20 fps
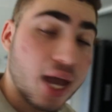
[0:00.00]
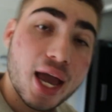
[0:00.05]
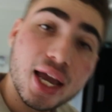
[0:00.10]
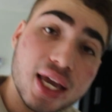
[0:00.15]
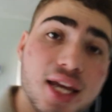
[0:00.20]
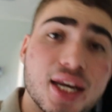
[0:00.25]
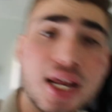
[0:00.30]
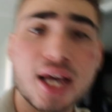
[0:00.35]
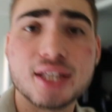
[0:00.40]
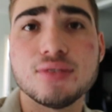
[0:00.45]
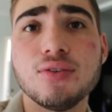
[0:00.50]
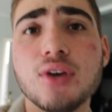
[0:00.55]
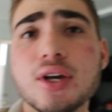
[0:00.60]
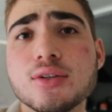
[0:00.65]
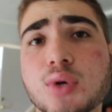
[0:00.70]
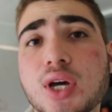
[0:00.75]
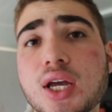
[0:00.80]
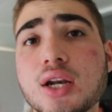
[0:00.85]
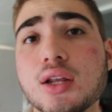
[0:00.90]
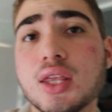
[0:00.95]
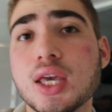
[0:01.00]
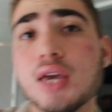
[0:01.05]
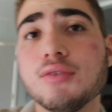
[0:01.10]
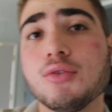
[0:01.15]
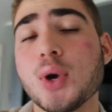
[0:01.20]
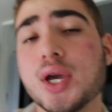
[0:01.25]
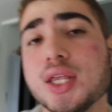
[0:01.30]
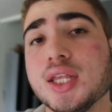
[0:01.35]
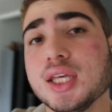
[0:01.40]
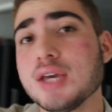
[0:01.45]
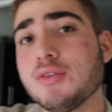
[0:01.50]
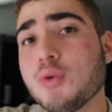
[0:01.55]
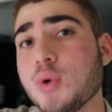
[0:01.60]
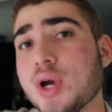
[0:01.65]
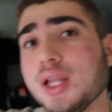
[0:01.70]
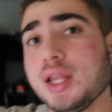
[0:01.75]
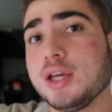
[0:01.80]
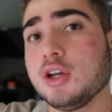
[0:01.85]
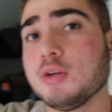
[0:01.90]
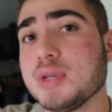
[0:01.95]
Again, guys, if you guys want to enter the giveaway
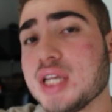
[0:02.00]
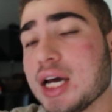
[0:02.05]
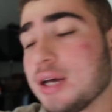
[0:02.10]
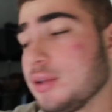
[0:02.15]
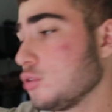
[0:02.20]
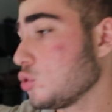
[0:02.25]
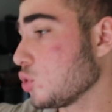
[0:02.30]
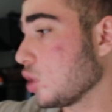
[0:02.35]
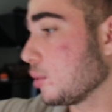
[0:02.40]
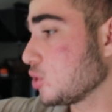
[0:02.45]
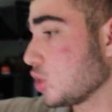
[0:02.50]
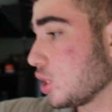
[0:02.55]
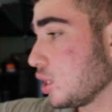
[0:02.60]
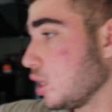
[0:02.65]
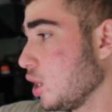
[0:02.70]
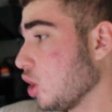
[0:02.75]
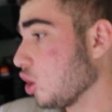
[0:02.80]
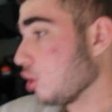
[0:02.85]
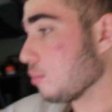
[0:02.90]
link will be down in the description.